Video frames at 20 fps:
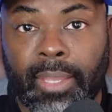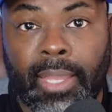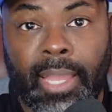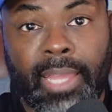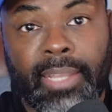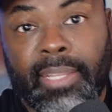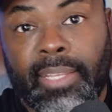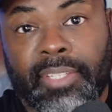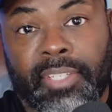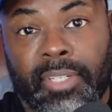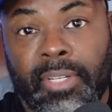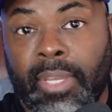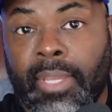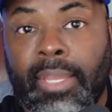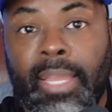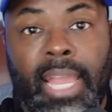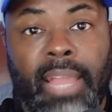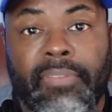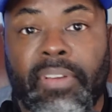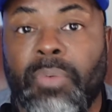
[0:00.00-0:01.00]
And listen,
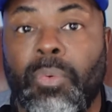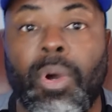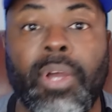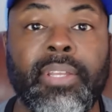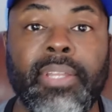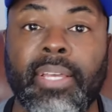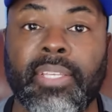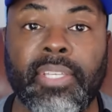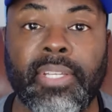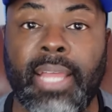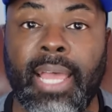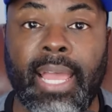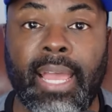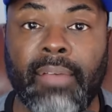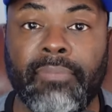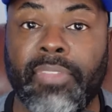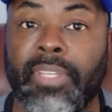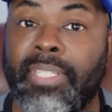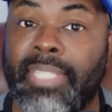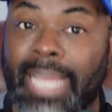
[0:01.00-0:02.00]
everyone doesn't
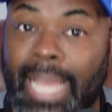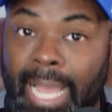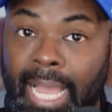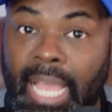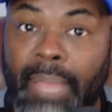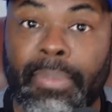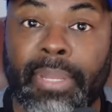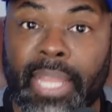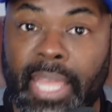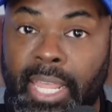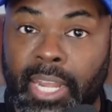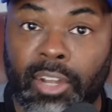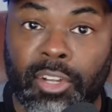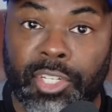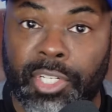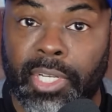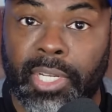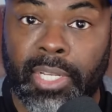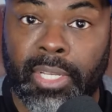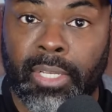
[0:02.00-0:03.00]
have the time and
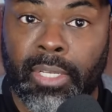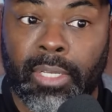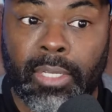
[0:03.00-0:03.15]
energy